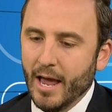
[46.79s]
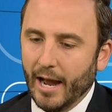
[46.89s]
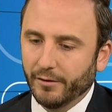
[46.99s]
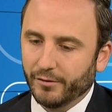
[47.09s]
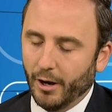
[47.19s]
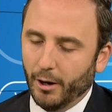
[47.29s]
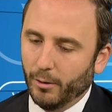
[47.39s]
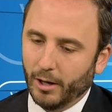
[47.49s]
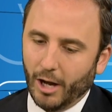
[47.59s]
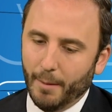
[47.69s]
And so
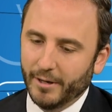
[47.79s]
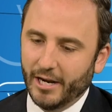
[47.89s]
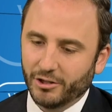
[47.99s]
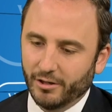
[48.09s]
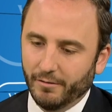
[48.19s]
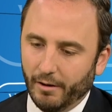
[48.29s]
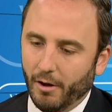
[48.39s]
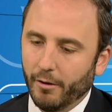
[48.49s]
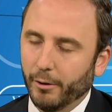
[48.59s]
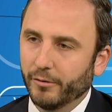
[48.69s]
a combination of
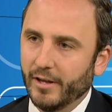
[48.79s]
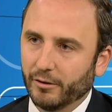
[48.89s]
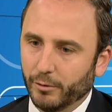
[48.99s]
all those things